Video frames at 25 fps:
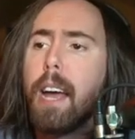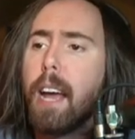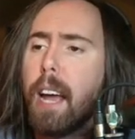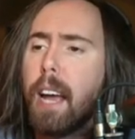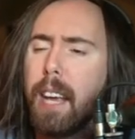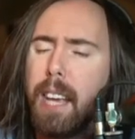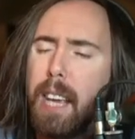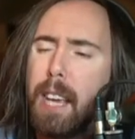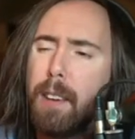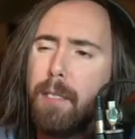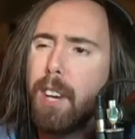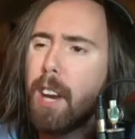
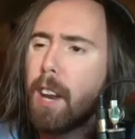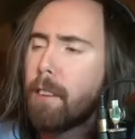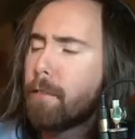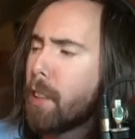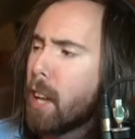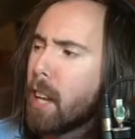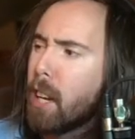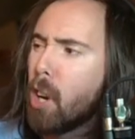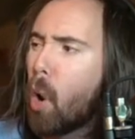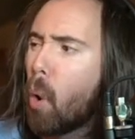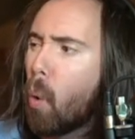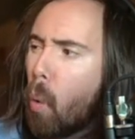even if they
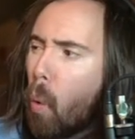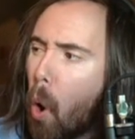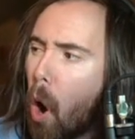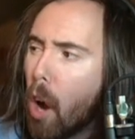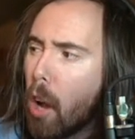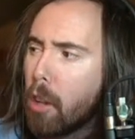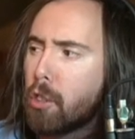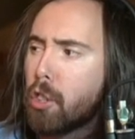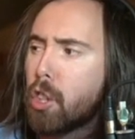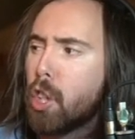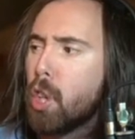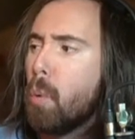don't
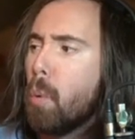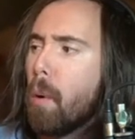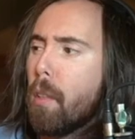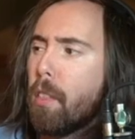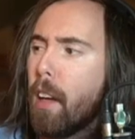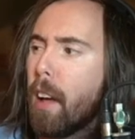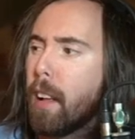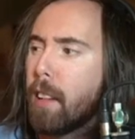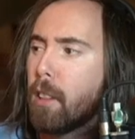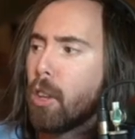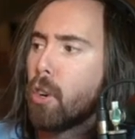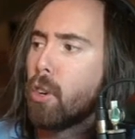want to with,
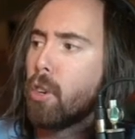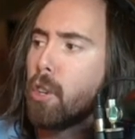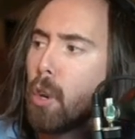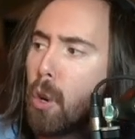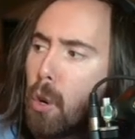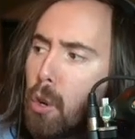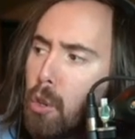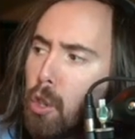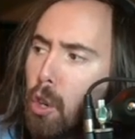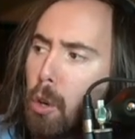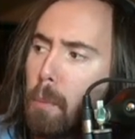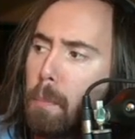like, their
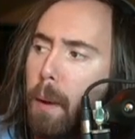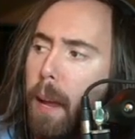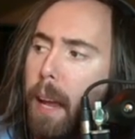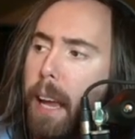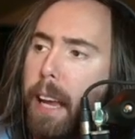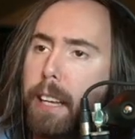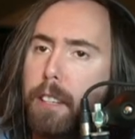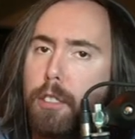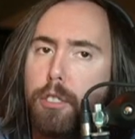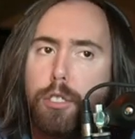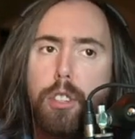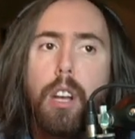user
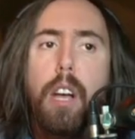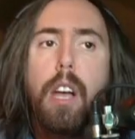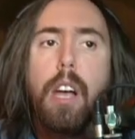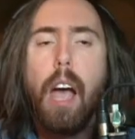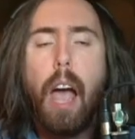base.